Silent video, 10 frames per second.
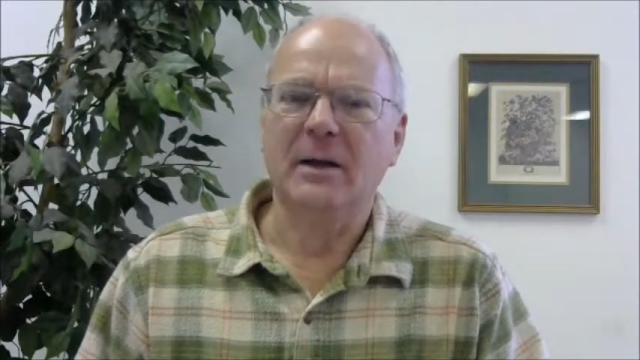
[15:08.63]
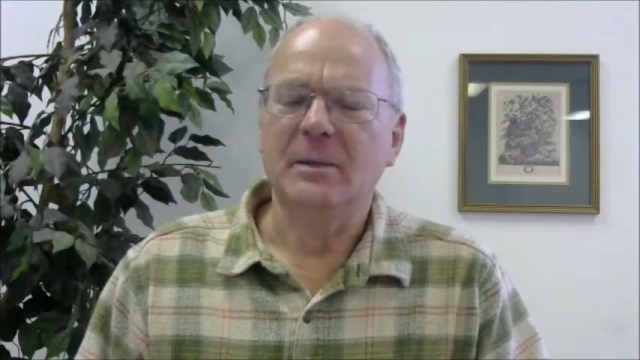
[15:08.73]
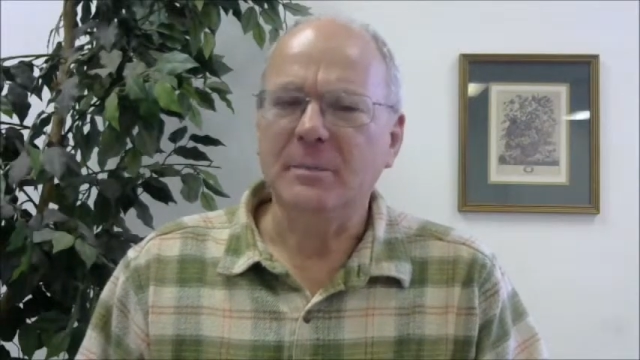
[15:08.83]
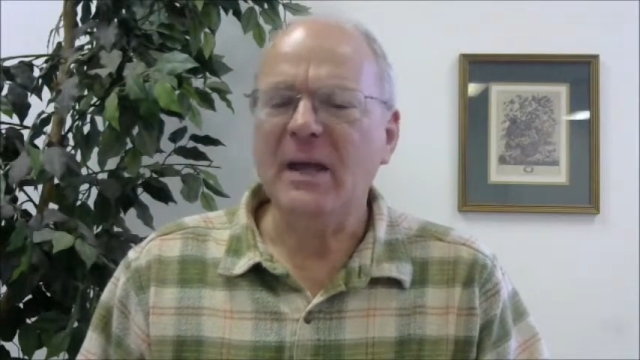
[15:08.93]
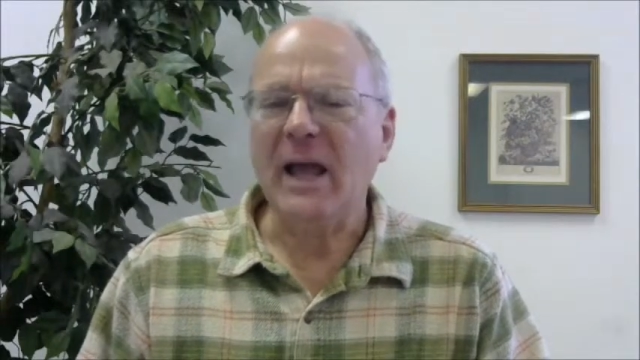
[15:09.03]

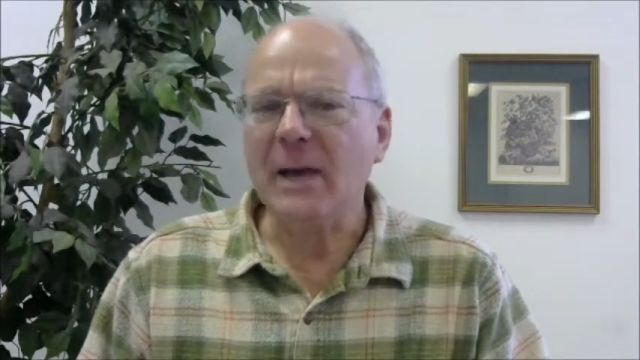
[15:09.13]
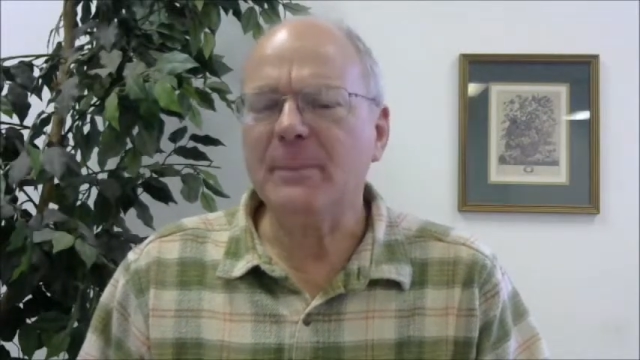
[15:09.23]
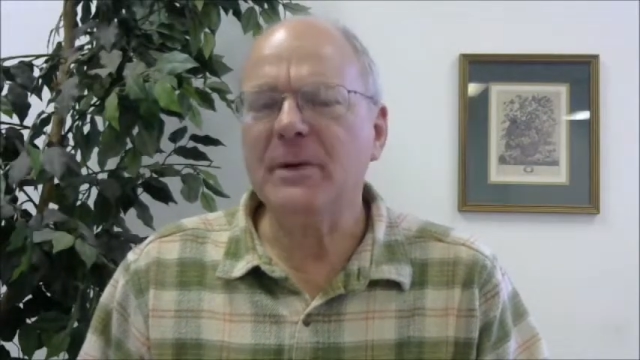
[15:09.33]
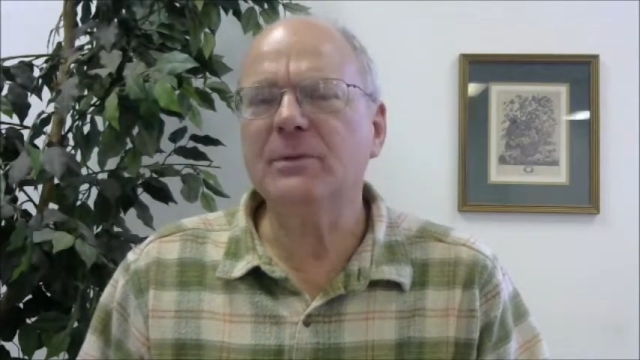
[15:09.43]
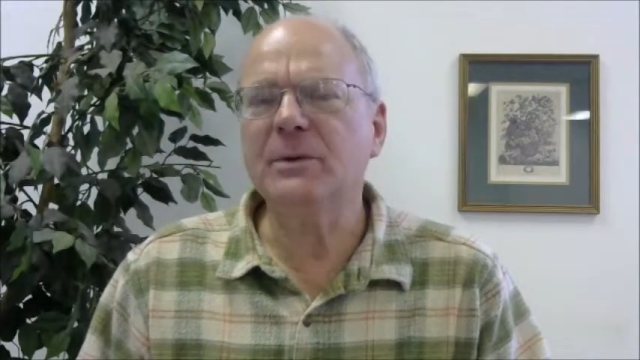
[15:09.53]
Be
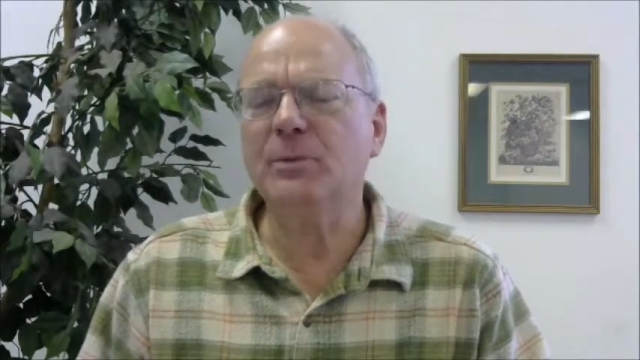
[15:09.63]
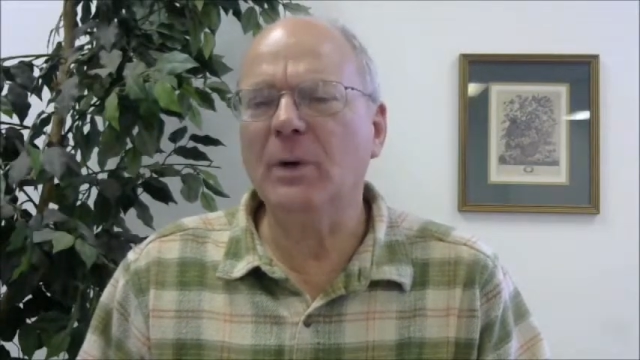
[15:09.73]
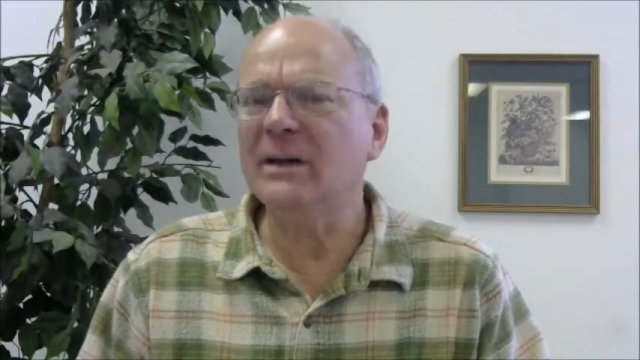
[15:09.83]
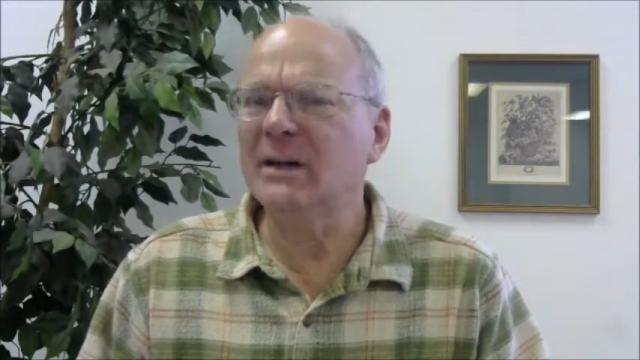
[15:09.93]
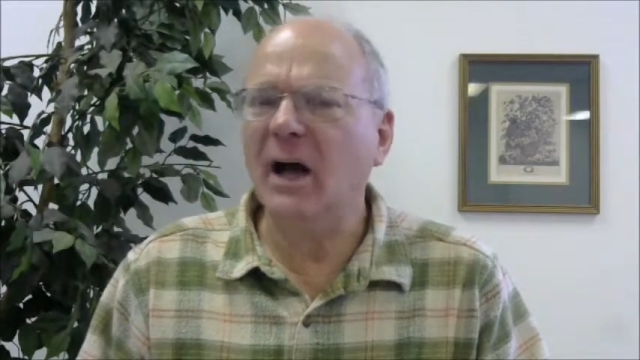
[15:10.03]
happy with
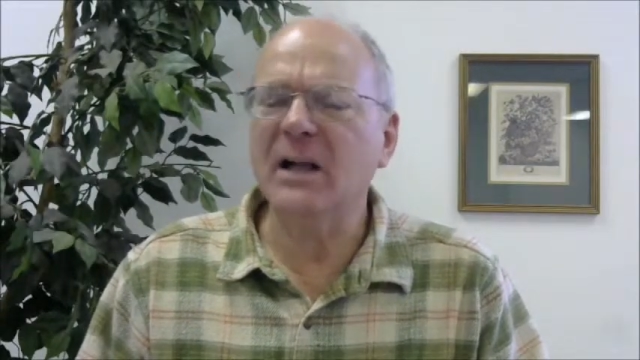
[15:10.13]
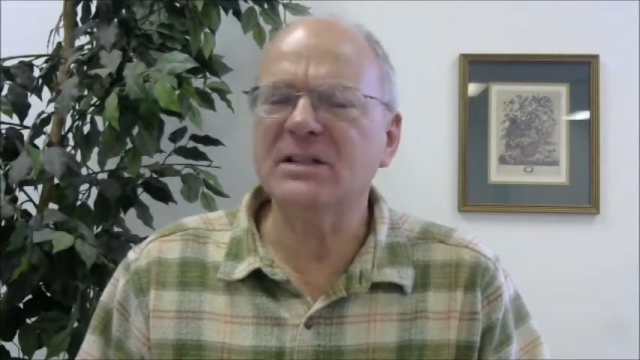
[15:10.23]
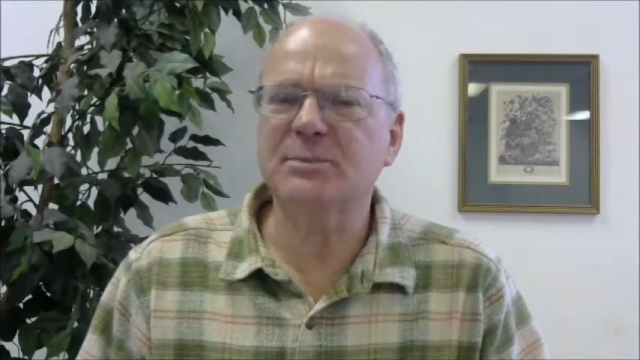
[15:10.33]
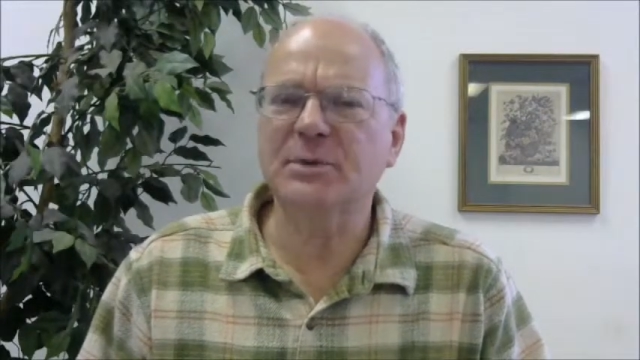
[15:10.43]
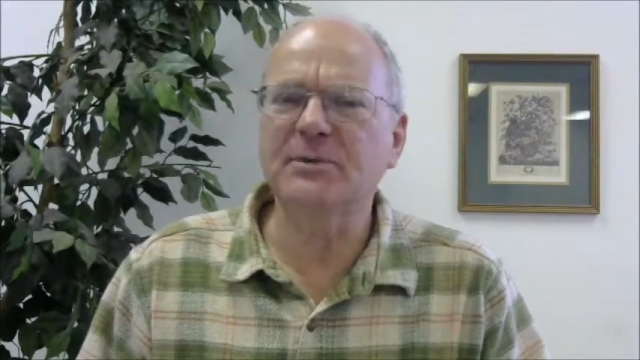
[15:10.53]
what God's
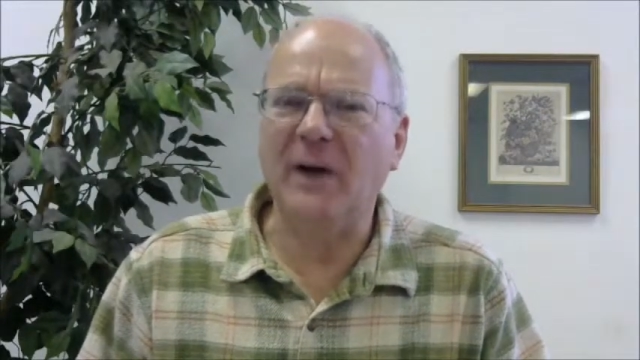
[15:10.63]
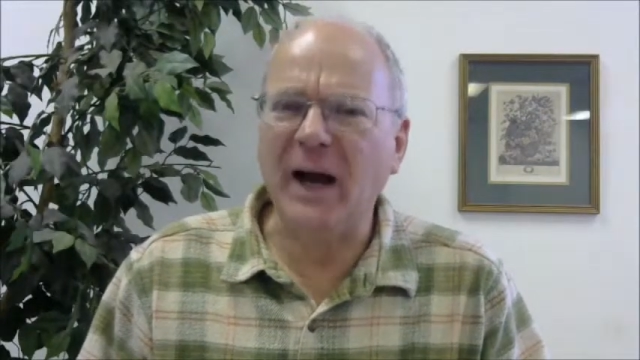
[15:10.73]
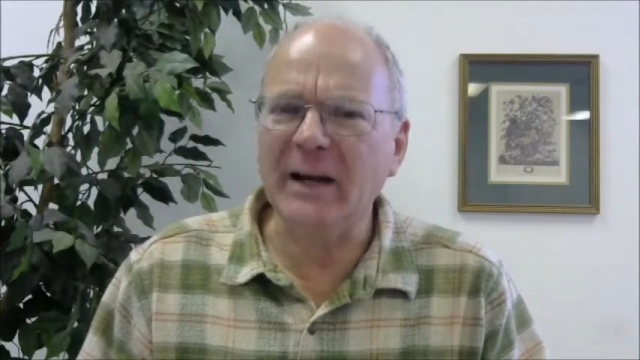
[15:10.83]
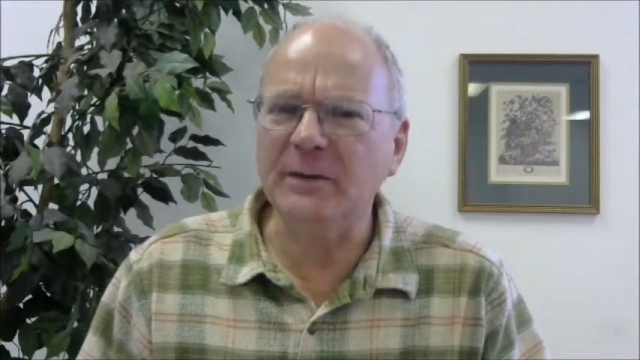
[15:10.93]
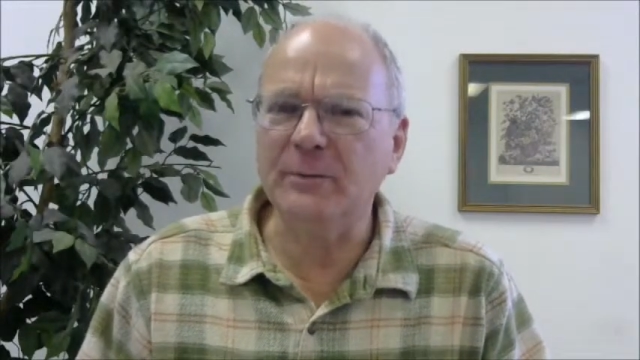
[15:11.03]

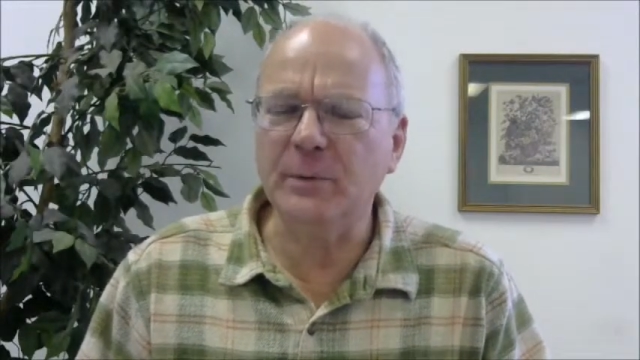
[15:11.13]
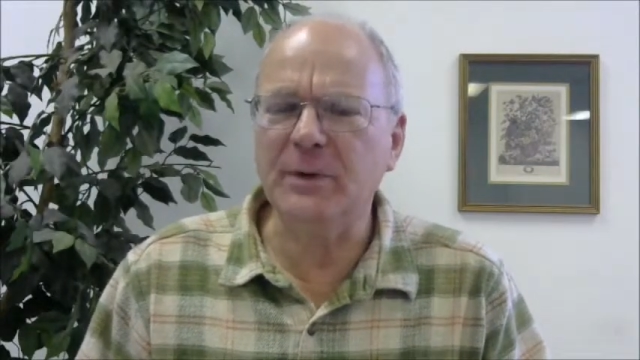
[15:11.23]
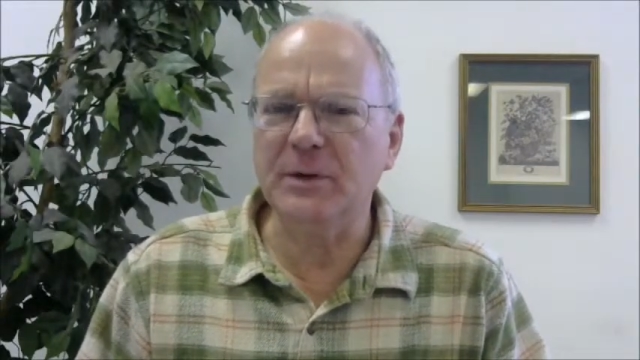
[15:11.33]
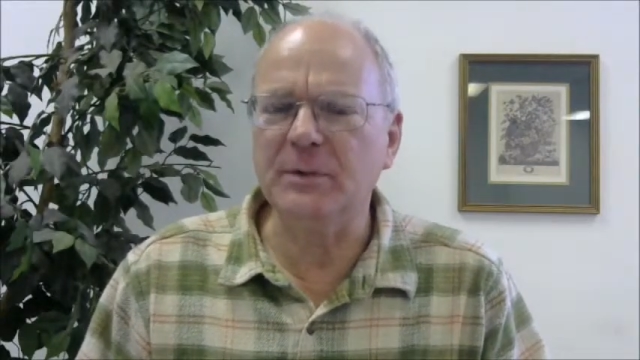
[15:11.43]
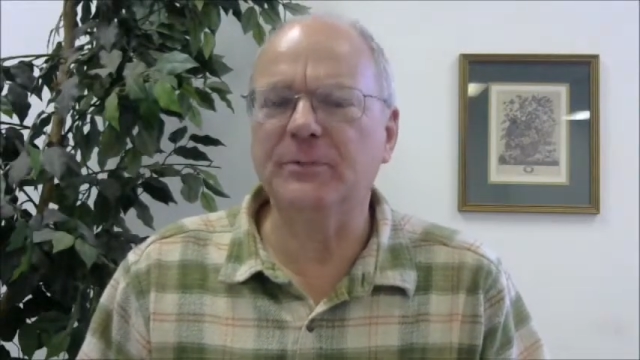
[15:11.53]
provided
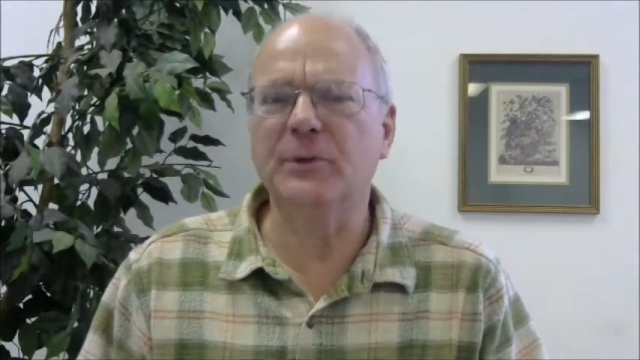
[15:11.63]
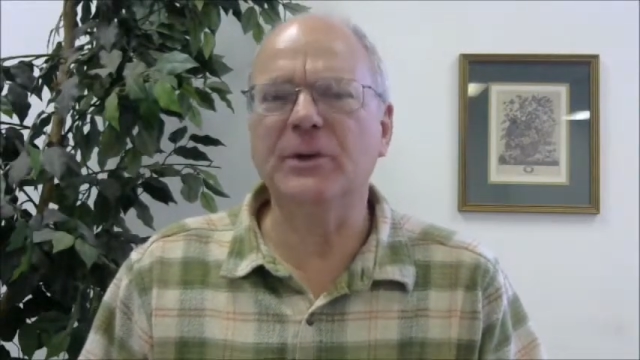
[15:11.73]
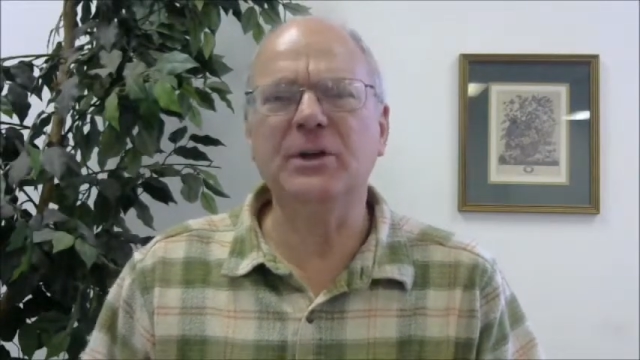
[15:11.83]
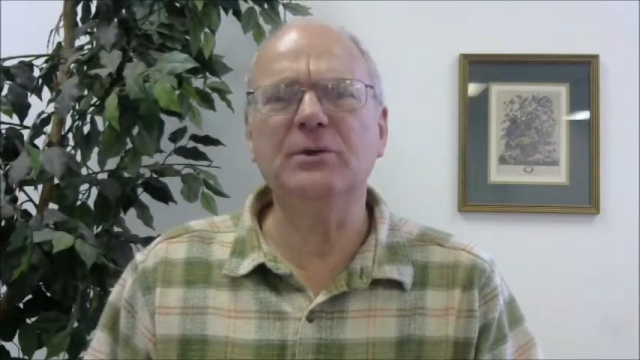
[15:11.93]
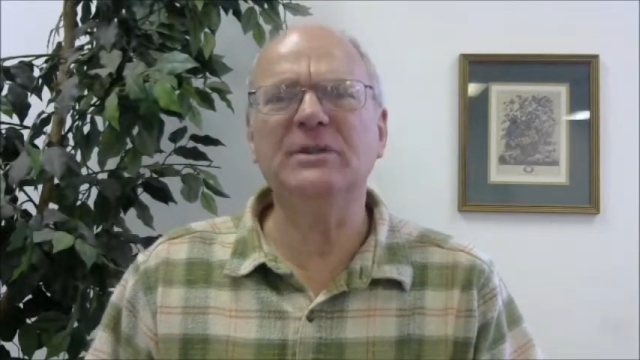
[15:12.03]
with you for
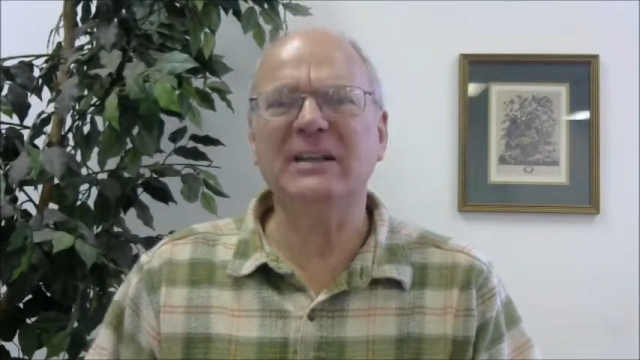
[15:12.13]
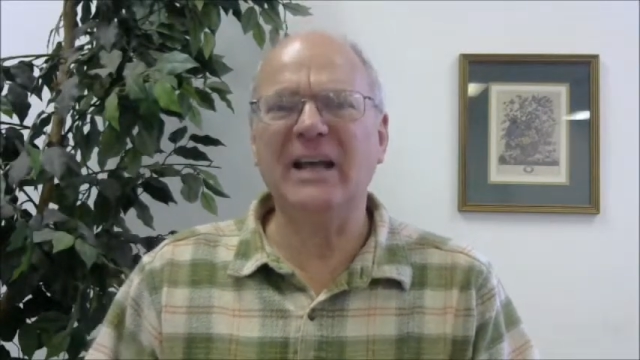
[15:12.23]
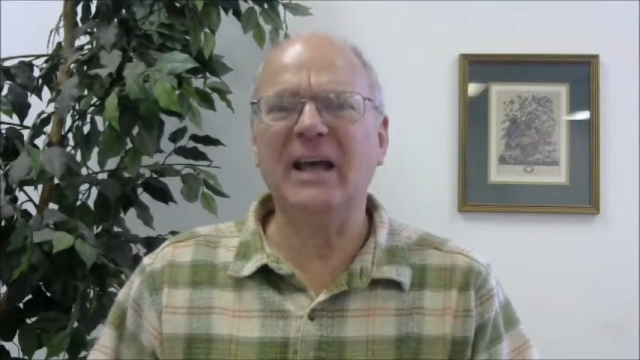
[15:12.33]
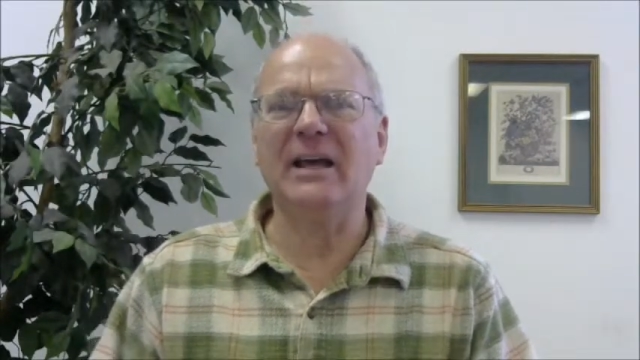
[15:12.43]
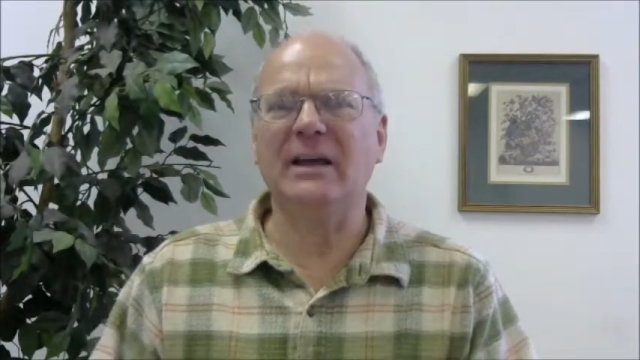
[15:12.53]
you
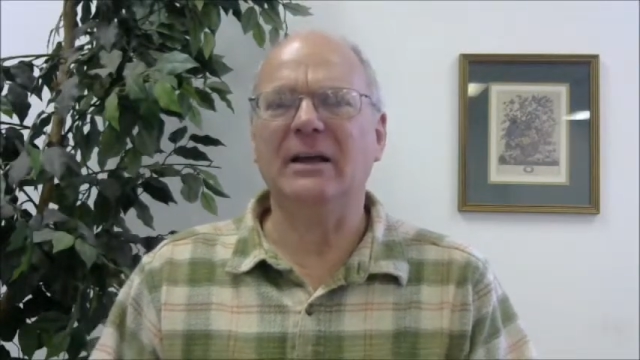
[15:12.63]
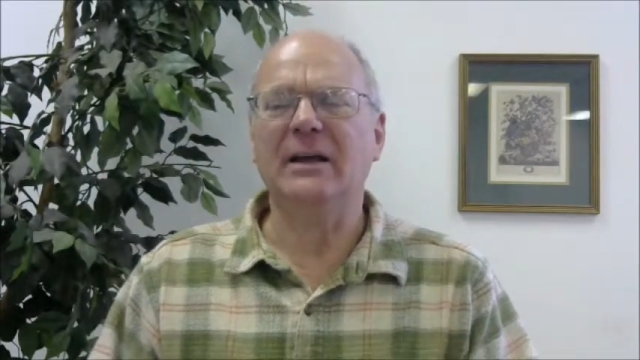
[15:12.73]
today.